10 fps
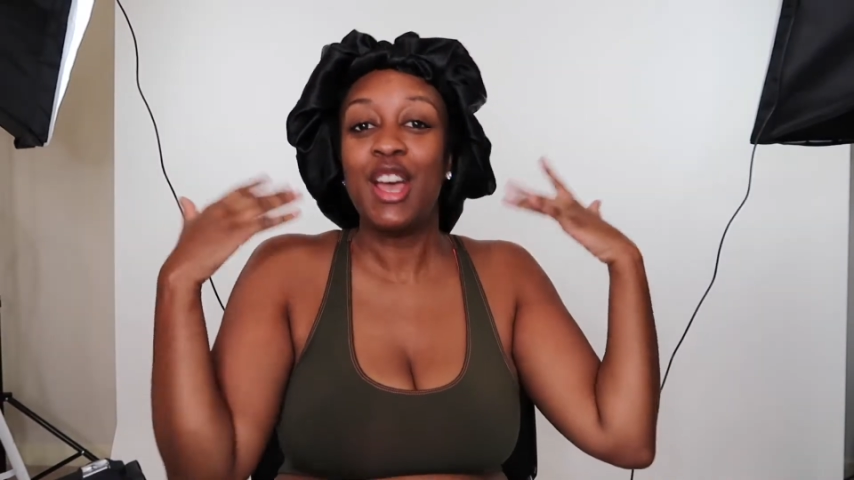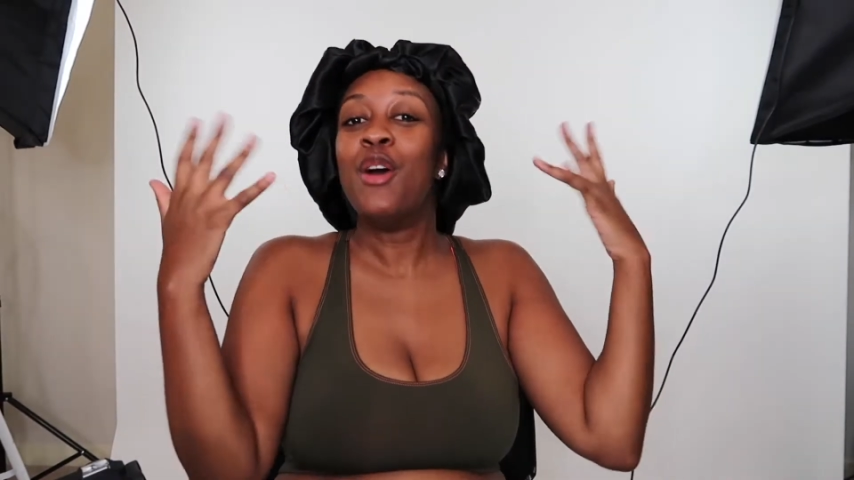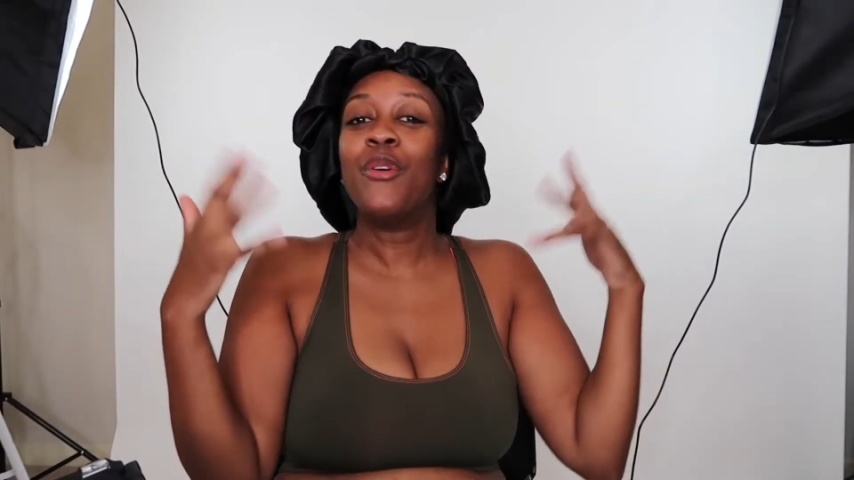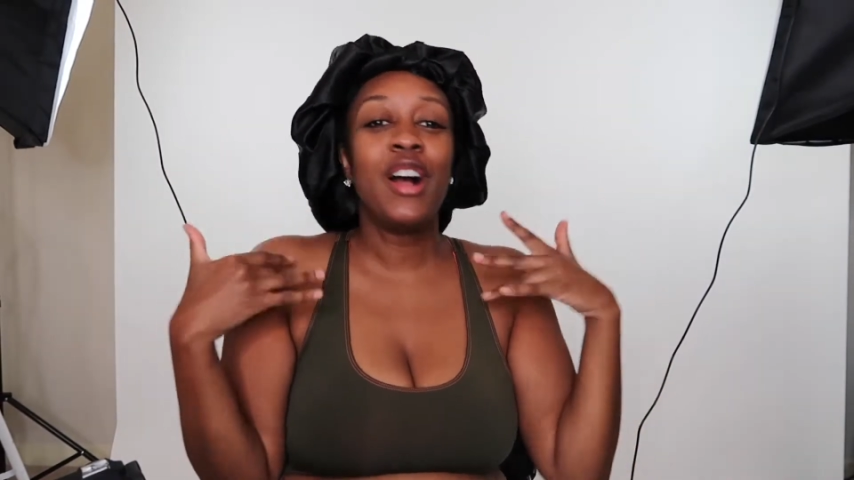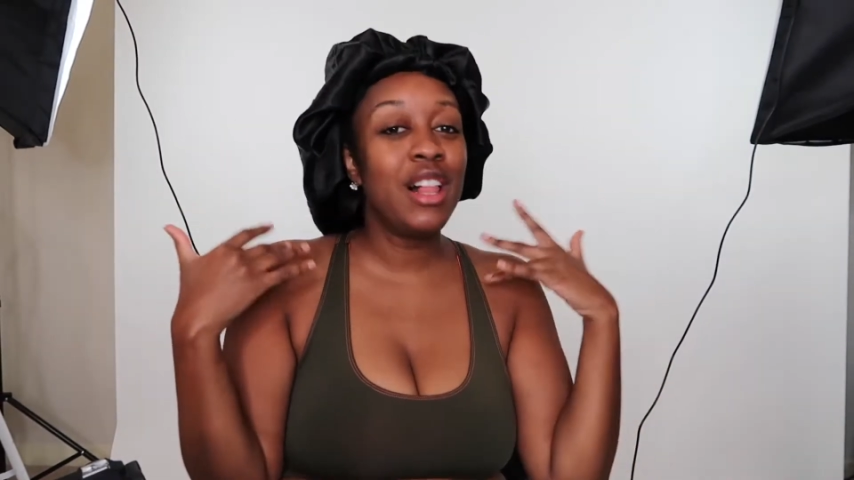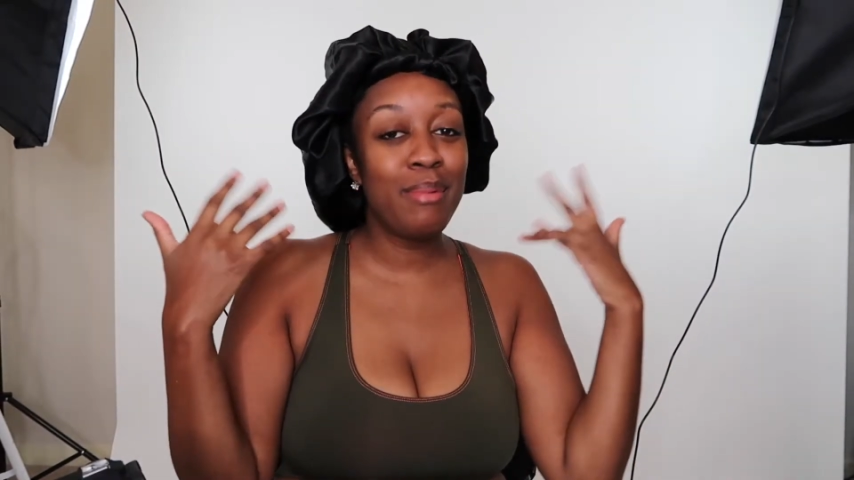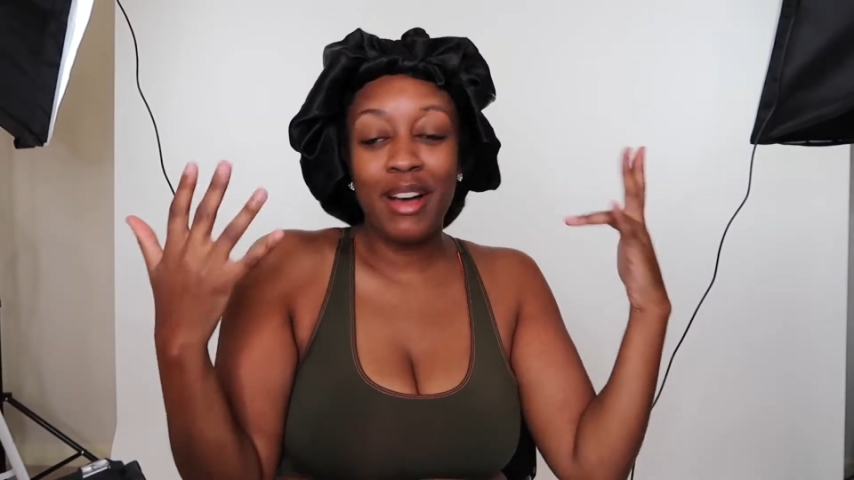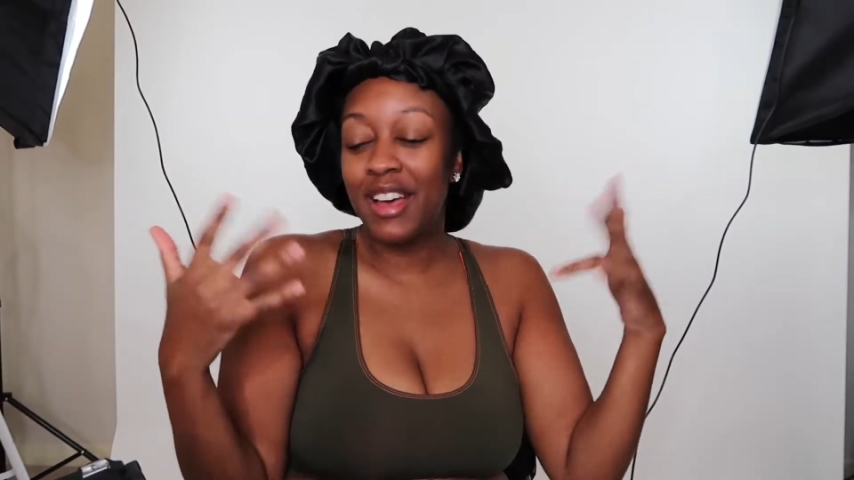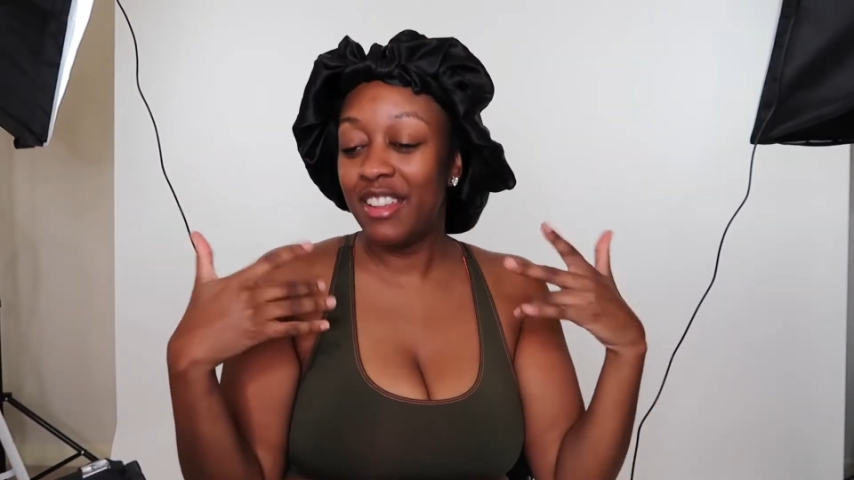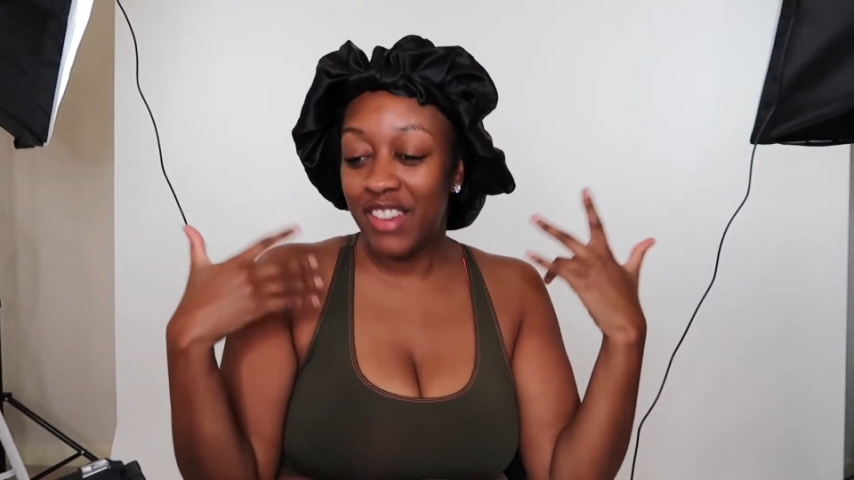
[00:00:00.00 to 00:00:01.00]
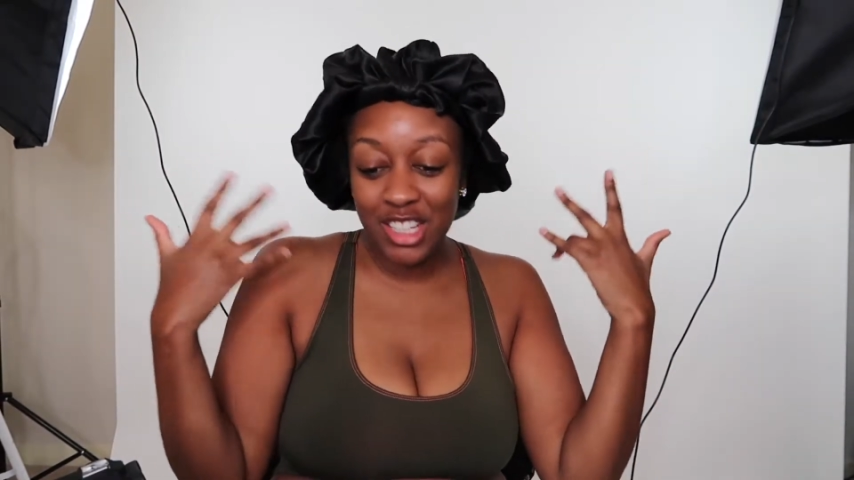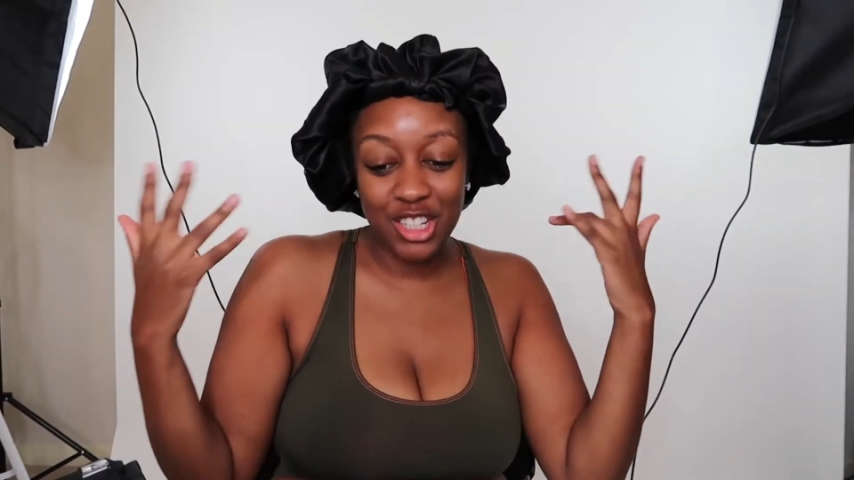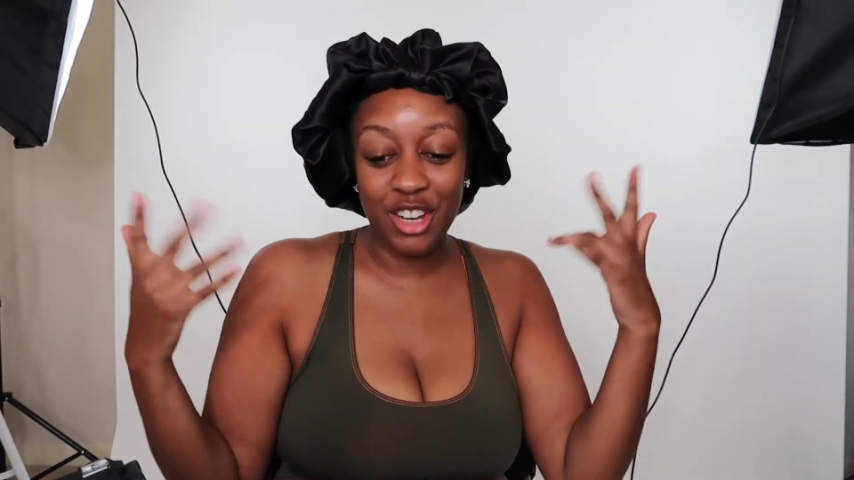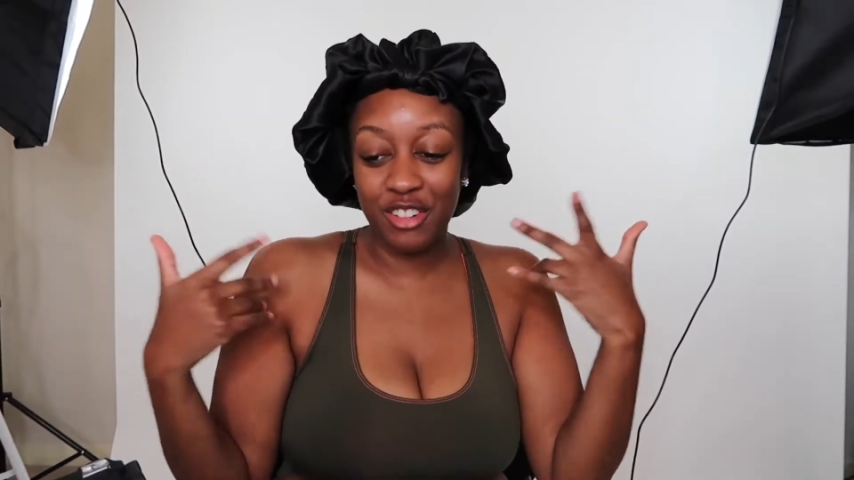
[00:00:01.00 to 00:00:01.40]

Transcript: We're all about elevation over